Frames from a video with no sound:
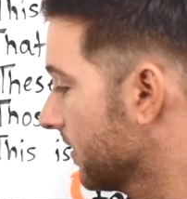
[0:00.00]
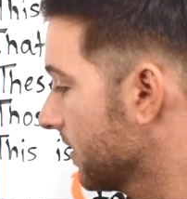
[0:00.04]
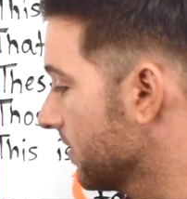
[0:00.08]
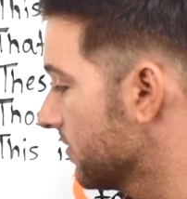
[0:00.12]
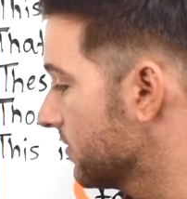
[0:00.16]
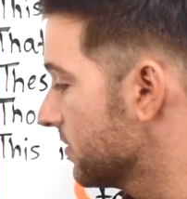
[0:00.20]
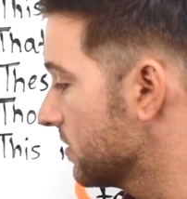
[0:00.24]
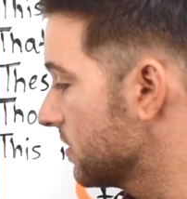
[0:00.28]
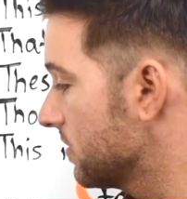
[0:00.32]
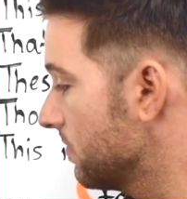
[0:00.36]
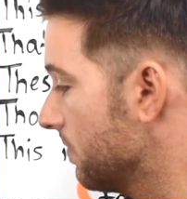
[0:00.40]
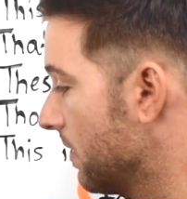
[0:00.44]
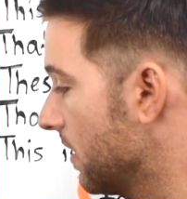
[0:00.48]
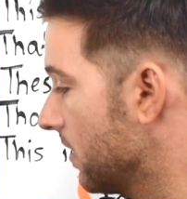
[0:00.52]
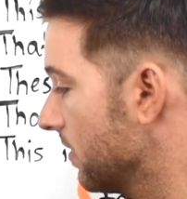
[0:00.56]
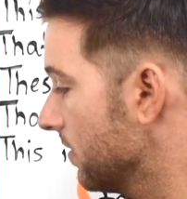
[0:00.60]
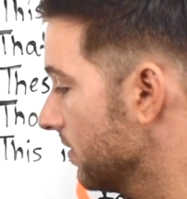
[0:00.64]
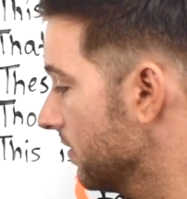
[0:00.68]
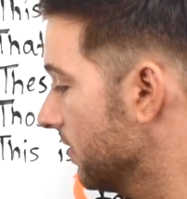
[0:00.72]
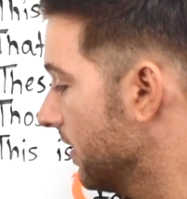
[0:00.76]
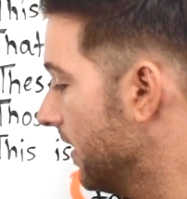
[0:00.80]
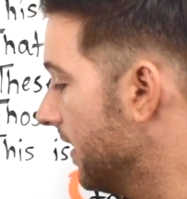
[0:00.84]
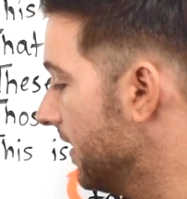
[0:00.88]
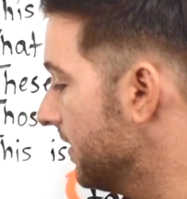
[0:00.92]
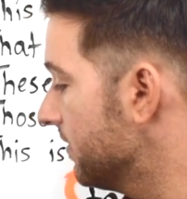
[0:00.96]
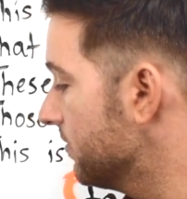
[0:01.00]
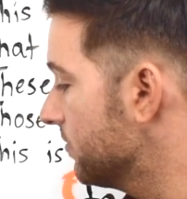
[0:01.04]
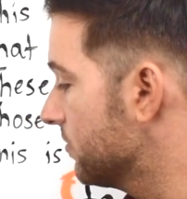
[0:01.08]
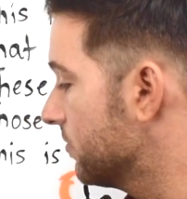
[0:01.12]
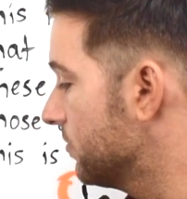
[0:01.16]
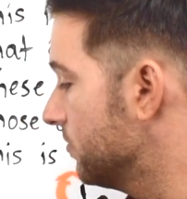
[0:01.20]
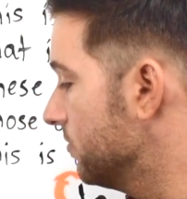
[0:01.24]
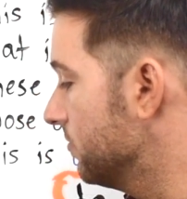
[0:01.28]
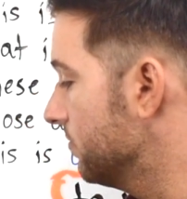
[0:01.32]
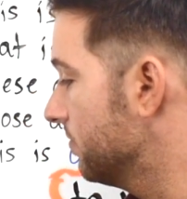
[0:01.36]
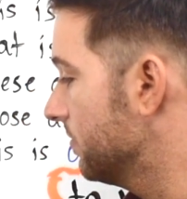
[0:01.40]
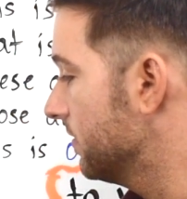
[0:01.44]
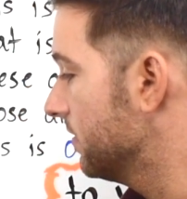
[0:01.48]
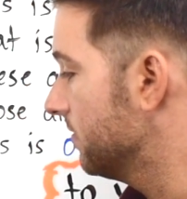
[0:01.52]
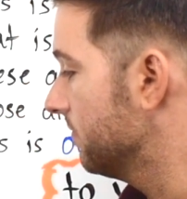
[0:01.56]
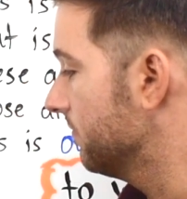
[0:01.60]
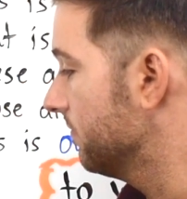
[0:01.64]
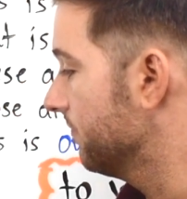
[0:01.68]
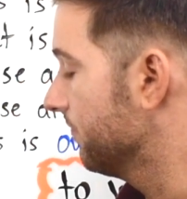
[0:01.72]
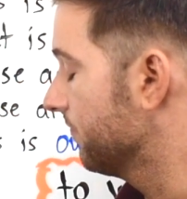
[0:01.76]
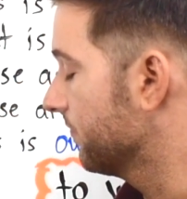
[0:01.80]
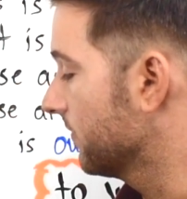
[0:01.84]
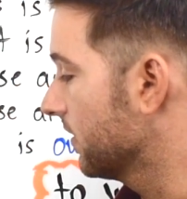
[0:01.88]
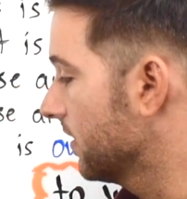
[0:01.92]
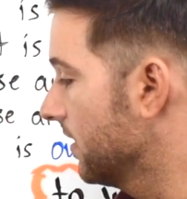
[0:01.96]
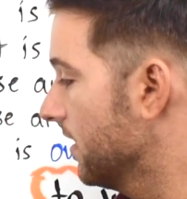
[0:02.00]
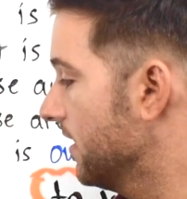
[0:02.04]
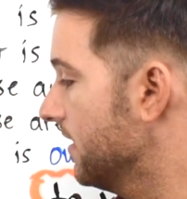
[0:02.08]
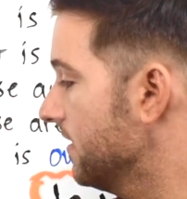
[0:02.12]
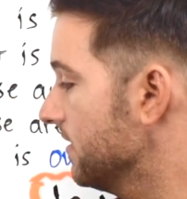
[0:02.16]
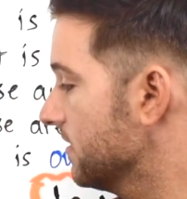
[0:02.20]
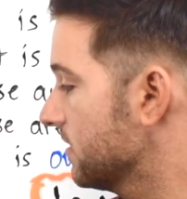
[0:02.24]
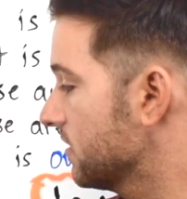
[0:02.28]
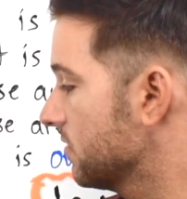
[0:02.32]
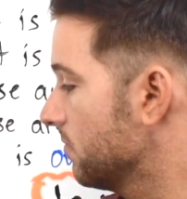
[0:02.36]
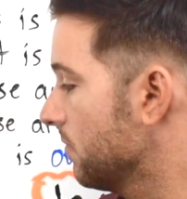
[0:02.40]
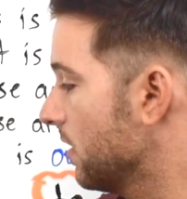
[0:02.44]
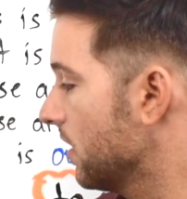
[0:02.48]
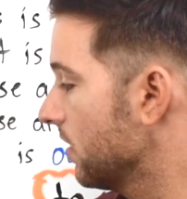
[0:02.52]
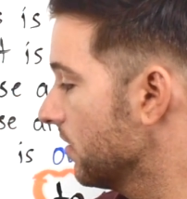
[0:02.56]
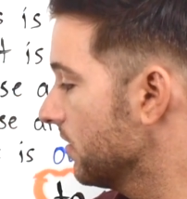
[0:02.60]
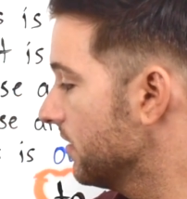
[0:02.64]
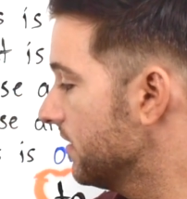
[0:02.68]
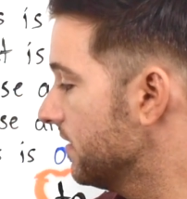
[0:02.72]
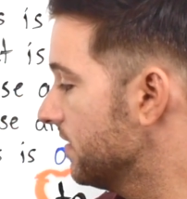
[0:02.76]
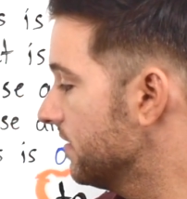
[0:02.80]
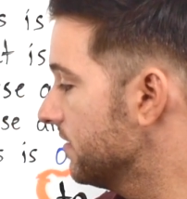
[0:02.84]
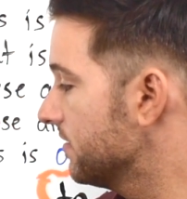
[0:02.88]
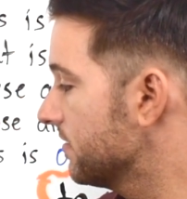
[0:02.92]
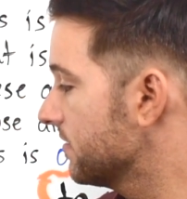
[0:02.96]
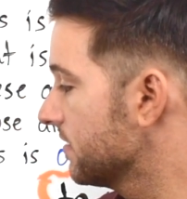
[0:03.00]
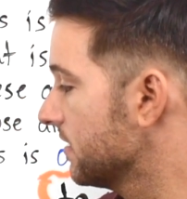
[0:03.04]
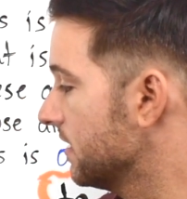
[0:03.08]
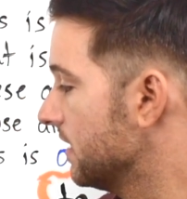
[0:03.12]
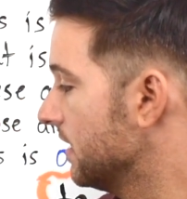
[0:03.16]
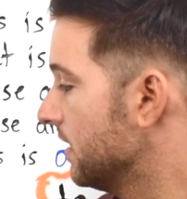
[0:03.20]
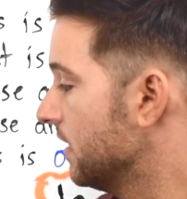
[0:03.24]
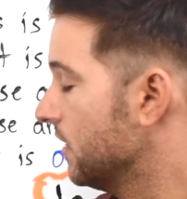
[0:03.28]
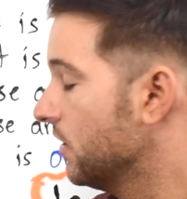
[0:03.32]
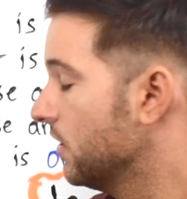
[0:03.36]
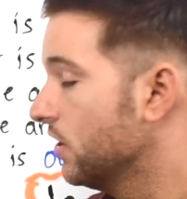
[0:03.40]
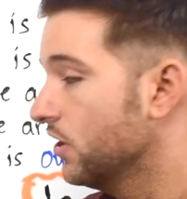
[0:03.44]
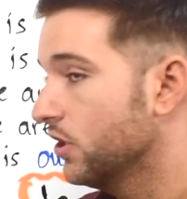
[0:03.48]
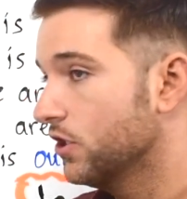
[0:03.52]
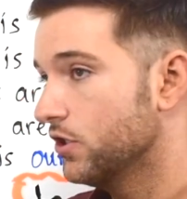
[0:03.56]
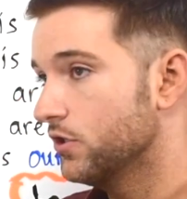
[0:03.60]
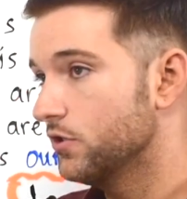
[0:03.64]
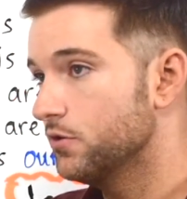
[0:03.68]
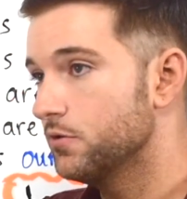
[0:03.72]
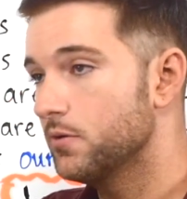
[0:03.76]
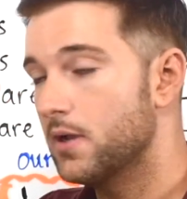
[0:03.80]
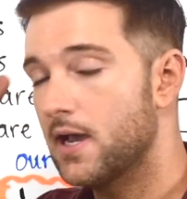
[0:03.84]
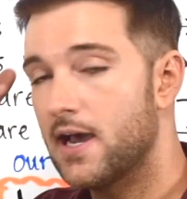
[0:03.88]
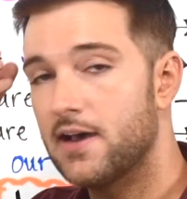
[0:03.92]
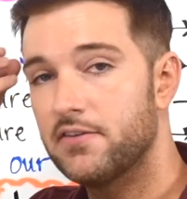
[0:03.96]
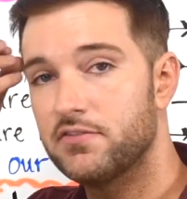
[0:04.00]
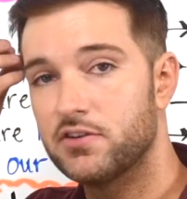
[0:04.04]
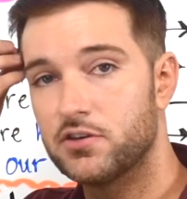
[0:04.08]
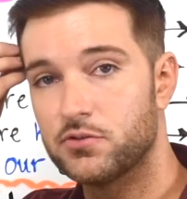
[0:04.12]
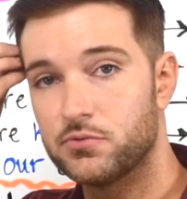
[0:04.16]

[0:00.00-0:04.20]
Smart and stupid, okay? Smart is you have a